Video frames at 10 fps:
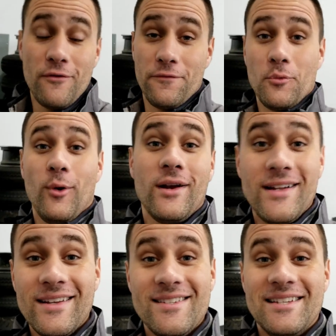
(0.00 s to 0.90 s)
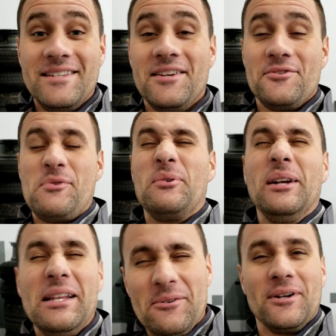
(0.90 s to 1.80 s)
for what it is, it does
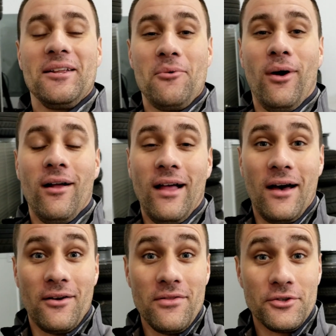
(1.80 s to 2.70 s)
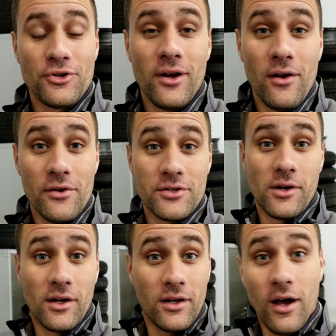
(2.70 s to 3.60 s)
really well out on the trail. There's
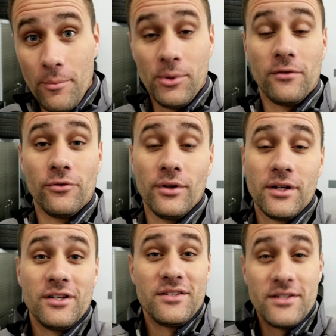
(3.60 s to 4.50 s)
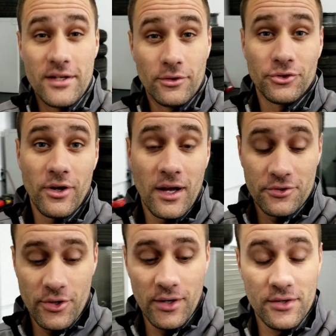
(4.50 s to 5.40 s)
a couple of really good single track
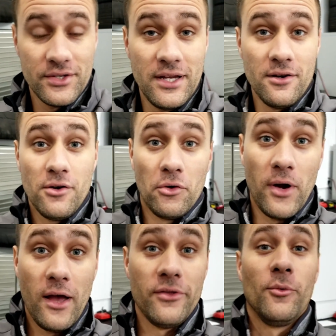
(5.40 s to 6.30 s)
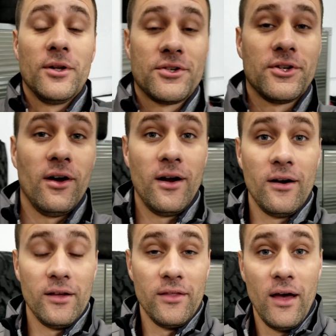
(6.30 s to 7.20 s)
trails here around the Wichita
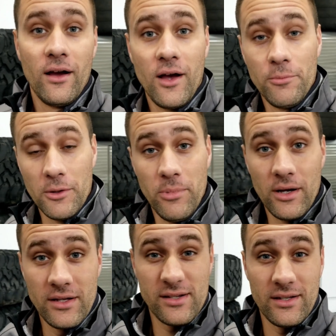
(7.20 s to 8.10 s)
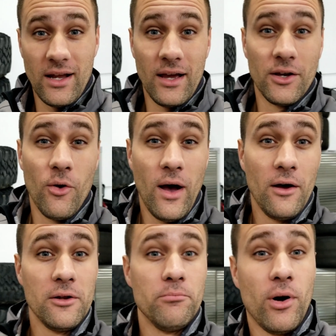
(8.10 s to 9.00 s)
area that a couple of buddies and I go
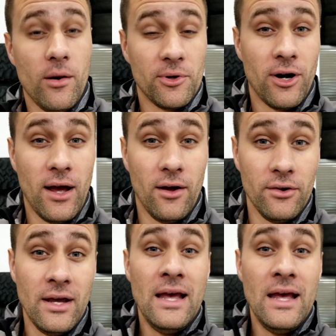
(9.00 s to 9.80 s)
out and bomb around.